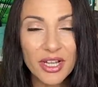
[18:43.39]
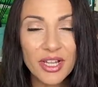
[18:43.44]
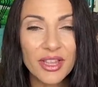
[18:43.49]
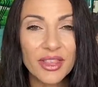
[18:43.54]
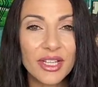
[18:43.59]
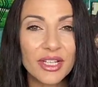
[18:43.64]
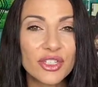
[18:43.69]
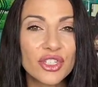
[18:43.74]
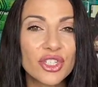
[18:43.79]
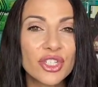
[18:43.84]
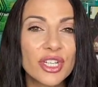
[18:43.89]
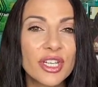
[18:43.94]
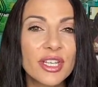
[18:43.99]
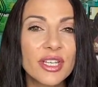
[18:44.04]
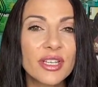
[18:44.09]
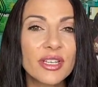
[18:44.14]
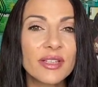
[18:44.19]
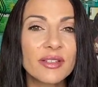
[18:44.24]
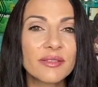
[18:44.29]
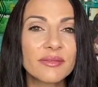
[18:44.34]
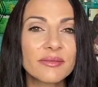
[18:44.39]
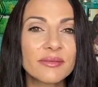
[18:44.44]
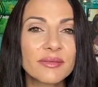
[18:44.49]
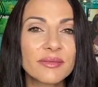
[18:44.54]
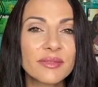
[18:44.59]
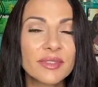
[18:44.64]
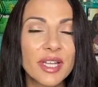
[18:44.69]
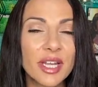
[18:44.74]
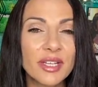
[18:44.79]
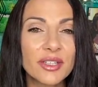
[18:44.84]
that she
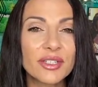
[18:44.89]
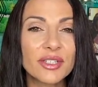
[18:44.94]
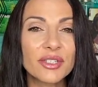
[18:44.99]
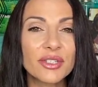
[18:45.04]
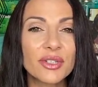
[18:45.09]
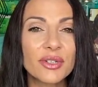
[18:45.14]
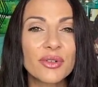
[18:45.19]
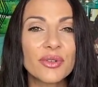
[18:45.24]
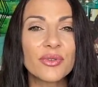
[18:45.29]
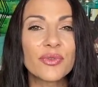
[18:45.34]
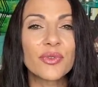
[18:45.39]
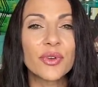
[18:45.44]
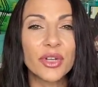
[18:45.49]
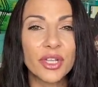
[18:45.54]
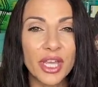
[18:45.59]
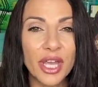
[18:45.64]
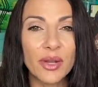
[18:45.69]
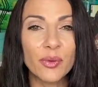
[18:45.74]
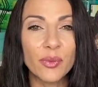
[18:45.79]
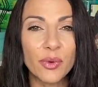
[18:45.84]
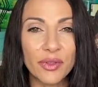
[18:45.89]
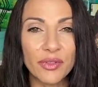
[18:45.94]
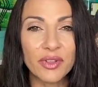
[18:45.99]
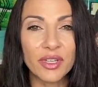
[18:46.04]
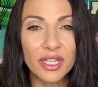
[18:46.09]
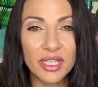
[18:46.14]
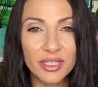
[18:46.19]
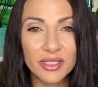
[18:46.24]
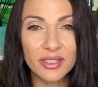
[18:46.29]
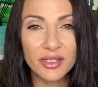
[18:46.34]
tends to forget where the
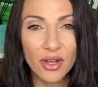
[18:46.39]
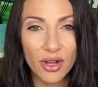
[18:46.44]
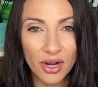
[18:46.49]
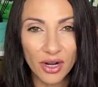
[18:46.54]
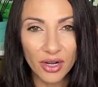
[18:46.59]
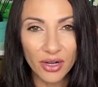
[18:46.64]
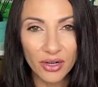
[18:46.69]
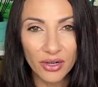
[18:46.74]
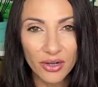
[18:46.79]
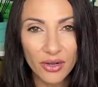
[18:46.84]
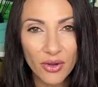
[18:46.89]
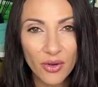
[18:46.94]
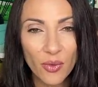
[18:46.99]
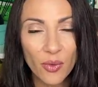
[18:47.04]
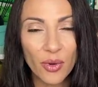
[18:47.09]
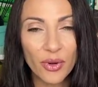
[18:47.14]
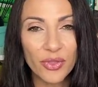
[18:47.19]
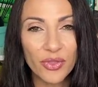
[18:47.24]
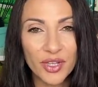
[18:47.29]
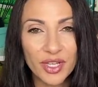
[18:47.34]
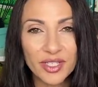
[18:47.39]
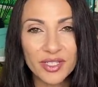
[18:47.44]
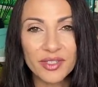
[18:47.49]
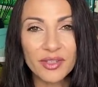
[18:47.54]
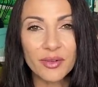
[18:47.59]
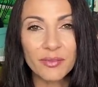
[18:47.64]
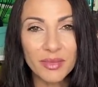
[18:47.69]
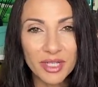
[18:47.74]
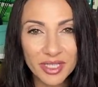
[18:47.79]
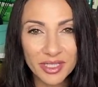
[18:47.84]
kids are or thinks
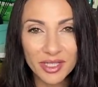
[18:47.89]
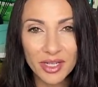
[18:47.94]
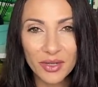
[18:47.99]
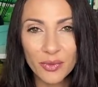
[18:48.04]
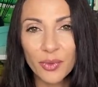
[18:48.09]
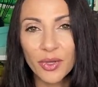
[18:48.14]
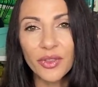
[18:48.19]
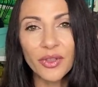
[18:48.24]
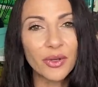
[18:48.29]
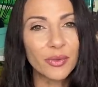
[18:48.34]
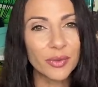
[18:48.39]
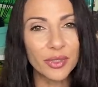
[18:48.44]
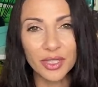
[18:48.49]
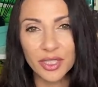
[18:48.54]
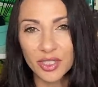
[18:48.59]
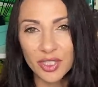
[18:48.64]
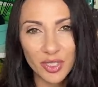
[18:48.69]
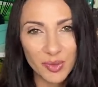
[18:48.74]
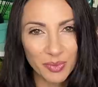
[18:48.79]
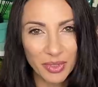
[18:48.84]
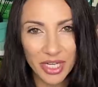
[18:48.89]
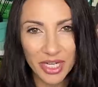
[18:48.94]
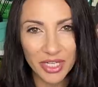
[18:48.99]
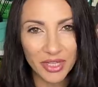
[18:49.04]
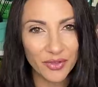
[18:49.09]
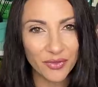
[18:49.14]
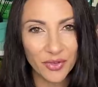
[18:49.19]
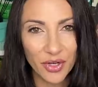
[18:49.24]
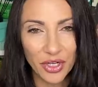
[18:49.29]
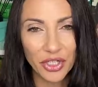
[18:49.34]
they're missing when they're really just playing in
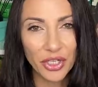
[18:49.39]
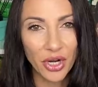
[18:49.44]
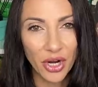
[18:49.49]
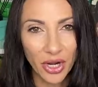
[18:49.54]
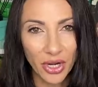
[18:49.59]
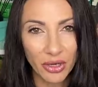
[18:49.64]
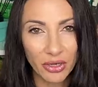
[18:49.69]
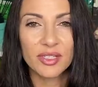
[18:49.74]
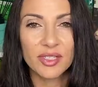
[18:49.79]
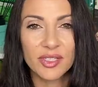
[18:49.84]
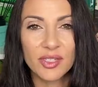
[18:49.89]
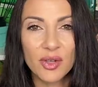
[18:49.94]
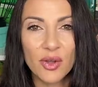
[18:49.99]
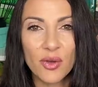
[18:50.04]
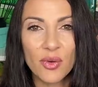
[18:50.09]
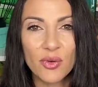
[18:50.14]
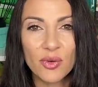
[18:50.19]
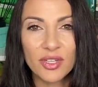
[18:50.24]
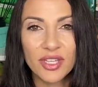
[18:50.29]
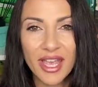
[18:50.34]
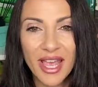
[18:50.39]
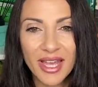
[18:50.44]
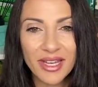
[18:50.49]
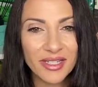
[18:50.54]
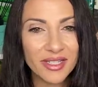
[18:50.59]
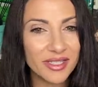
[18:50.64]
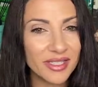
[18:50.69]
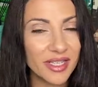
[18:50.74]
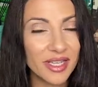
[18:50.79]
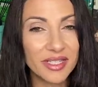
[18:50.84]
the front yard. So
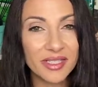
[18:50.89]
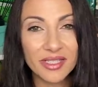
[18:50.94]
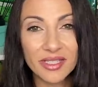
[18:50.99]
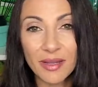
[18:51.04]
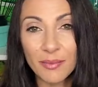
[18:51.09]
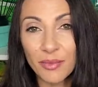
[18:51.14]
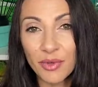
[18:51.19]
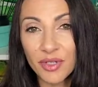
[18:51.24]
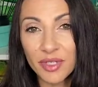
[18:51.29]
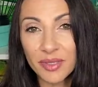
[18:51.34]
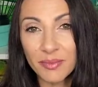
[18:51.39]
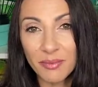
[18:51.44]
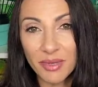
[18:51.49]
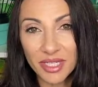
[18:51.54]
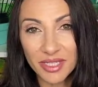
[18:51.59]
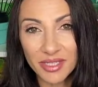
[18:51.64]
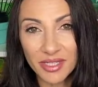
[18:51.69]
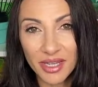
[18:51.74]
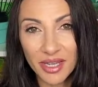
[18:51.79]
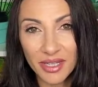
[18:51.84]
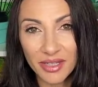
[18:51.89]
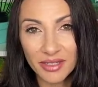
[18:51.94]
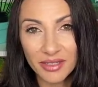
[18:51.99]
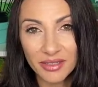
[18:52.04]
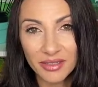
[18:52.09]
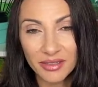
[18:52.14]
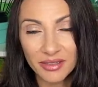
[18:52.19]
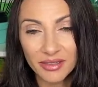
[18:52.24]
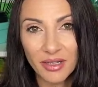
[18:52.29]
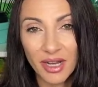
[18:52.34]
Candus says Summer is missing.
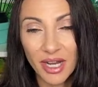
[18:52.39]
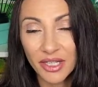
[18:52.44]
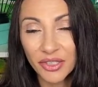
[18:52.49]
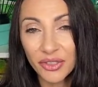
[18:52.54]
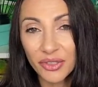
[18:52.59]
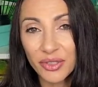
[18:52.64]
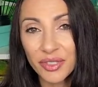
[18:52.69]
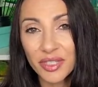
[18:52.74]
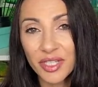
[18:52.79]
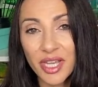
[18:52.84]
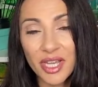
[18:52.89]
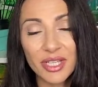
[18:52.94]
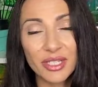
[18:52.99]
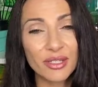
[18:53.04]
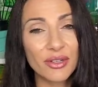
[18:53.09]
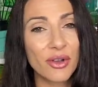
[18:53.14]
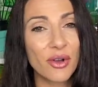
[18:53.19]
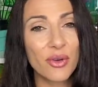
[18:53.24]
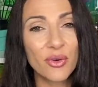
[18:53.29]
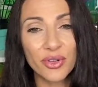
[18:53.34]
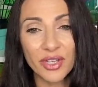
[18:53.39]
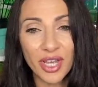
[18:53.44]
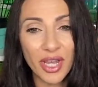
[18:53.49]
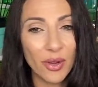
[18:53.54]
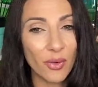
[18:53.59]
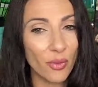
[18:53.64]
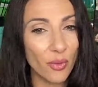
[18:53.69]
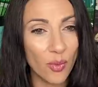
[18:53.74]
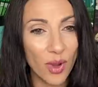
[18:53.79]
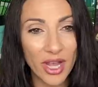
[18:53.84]
Hunter says, okay,
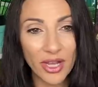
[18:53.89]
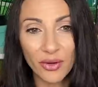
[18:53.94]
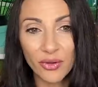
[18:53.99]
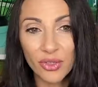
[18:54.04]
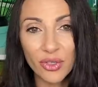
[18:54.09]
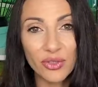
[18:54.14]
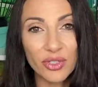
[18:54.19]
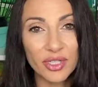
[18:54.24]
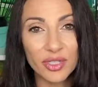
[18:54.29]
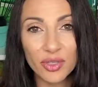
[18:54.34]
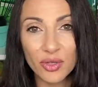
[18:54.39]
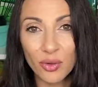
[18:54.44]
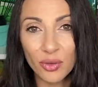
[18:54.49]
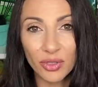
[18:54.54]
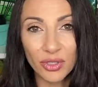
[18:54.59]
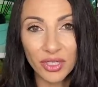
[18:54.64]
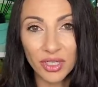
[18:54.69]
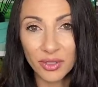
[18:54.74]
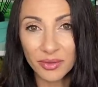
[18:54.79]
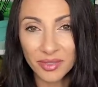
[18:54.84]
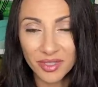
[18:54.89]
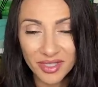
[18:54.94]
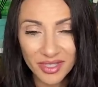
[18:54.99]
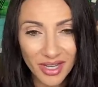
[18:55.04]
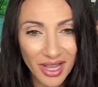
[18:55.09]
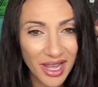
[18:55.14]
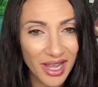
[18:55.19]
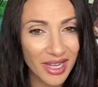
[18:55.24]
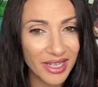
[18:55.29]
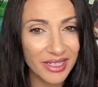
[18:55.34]
why don't you just go look
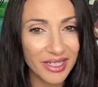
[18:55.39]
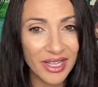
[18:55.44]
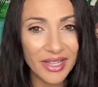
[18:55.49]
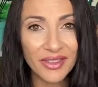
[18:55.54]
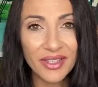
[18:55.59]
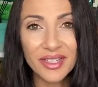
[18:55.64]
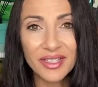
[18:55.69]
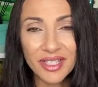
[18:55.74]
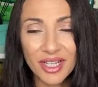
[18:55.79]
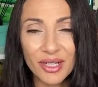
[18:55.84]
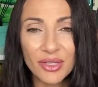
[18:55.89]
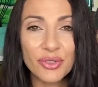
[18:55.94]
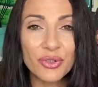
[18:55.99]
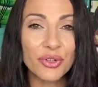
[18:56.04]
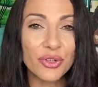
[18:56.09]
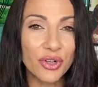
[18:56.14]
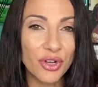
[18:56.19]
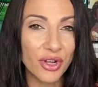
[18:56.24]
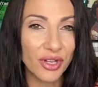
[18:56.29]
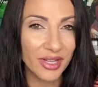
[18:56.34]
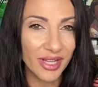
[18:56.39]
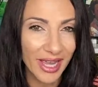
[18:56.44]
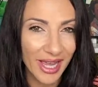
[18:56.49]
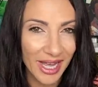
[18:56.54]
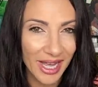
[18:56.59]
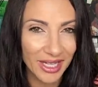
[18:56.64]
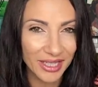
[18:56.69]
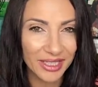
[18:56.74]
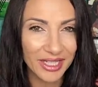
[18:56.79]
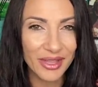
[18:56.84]
outside and then tells her to call
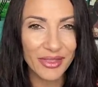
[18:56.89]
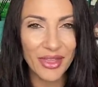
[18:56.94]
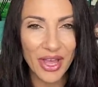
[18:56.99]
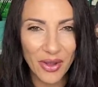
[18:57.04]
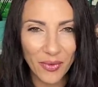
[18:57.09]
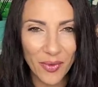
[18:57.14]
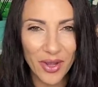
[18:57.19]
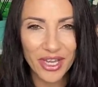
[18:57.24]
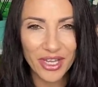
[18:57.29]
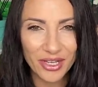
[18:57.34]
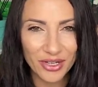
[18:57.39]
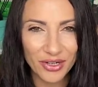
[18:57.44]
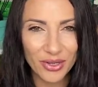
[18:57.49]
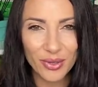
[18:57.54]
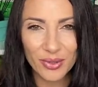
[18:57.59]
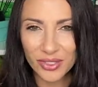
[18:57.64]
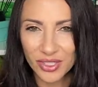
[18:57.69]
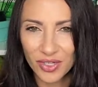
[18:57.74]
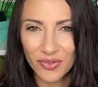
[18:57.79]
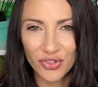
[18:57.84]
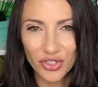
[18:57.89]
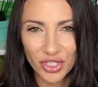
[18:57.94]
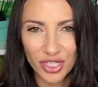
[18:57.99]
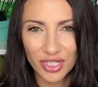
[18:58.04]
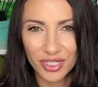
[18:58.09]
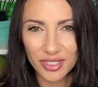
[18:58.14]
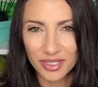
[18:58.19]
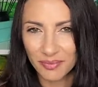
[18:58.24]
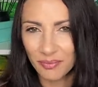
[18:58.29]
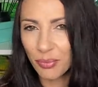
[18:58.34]
Ally. That way he knows if
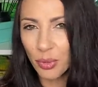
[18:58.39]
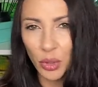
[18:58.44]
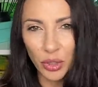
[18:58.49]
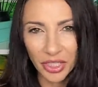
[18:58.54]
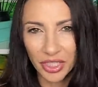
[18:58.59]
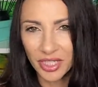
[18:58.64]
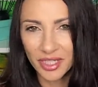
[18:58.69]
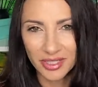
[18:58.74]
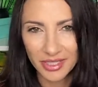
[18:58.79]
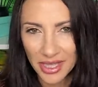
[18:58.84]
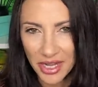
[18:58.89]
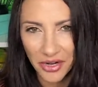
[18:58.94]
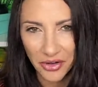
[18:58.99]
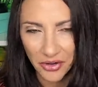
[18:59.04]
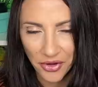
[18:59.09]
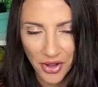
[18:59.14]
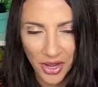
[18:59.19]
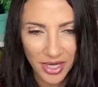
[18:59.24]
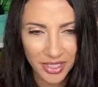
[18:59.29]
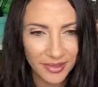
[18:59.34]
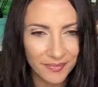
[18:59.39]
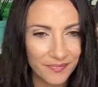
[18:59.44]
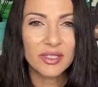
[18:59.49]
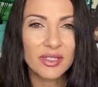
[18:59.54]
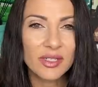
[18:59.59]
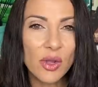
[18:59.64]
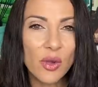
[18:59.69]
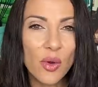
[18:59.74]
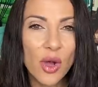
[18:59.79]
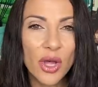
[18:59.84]
she's pulling his leg or not.
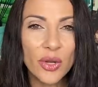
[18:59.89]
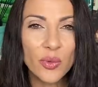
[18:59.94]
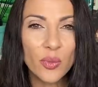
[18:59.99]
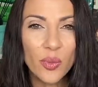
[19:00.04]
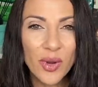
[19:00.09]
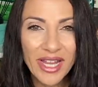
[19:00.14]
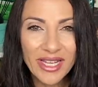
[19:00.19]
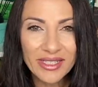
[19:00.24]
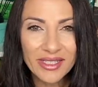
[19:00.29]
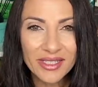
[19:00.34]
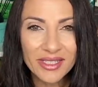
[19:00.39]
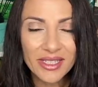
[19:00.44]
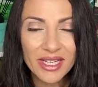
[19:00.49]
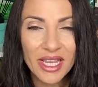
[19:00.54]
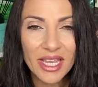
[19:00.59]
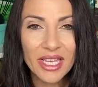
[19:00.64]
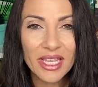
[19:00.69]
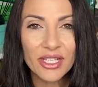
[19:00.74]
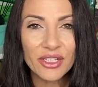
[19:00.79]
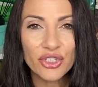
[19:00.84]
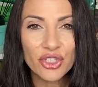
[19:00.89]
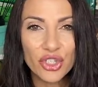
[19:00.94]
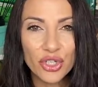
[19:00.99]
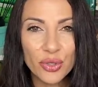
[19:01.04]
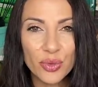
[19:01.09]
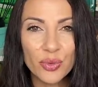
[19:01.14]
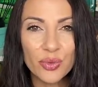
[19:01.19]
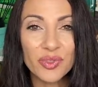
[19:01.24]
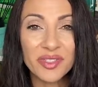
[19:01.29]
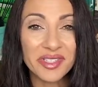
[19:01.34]
So on Wednesday,
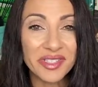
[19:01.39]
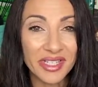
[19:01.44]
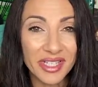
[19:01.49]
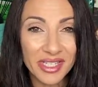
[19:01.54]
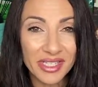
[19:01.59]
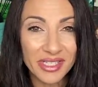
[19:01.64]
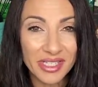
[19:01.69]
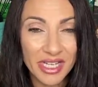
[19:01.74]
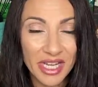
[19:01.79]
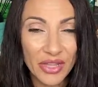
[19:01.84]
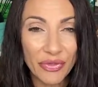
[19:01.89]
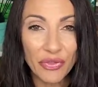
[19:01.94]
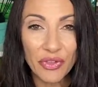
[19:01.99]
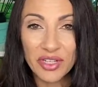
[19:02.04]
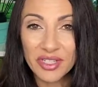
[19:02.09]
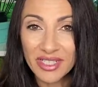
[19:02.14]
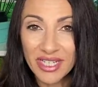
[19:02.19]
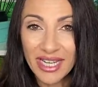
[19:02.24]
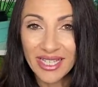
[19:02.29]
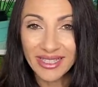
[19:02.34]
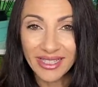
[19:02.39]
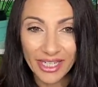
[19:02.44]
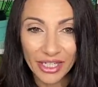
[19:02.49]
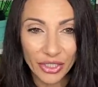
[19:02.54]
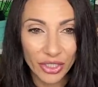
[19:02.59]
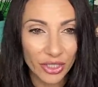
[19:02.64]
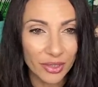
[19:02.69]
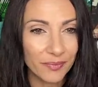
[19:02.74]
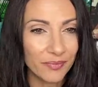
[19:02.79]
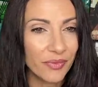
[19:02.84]
June 16th, a day
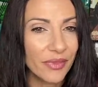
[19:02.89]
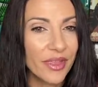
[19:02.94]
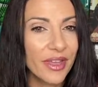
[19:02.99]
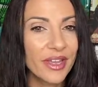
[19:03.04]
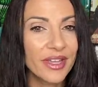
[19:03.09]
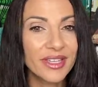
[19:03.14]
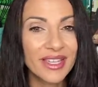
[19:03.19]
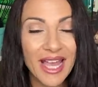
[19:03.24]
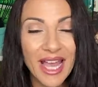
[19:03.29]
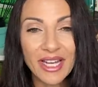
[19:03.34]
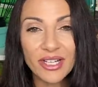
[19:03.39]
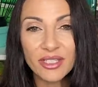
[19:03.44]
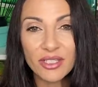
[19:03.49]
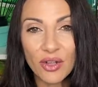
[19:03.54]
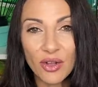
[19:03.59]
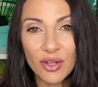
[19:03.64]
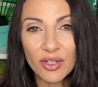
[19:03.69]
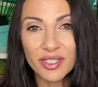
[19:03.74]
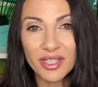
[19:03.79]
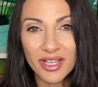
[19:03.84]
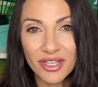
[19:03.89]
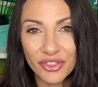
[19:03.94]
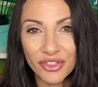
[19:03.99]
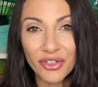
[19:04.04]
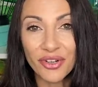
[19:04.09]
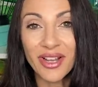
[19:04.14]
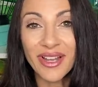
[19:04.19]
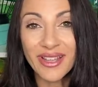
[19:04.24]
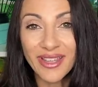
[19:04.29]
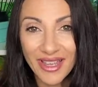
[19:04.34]
later, Candus calls
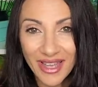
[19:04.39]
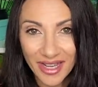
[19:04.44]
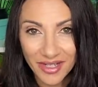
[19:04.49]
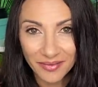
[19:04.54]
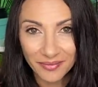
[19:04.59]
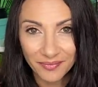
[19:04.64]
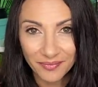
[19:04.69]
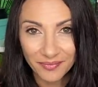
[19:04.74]
Hunter again